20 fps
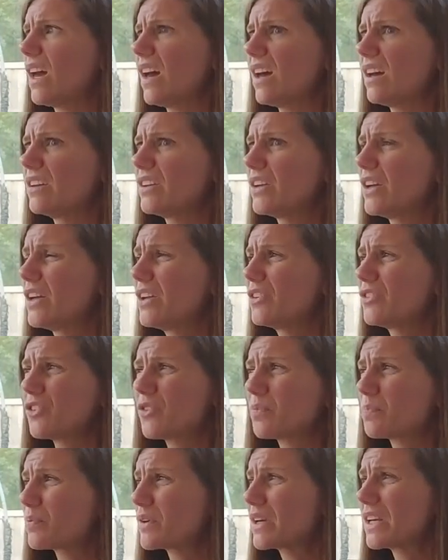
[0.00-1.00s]
Yeah,
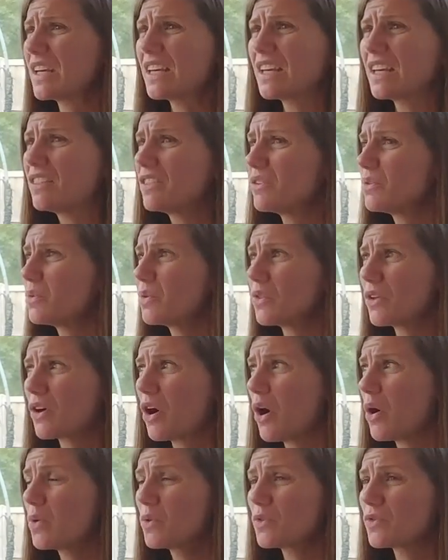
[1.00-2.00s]
just bringing in all the
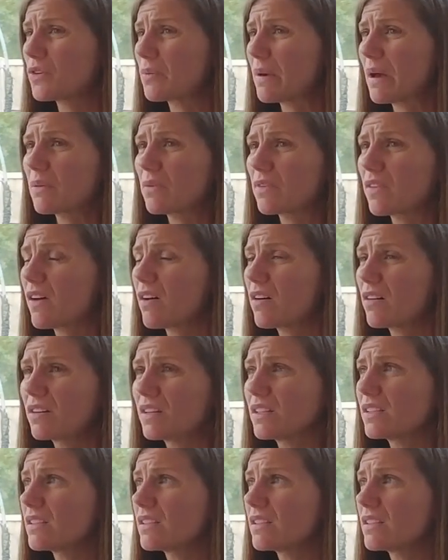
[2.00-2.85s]
cold from outside.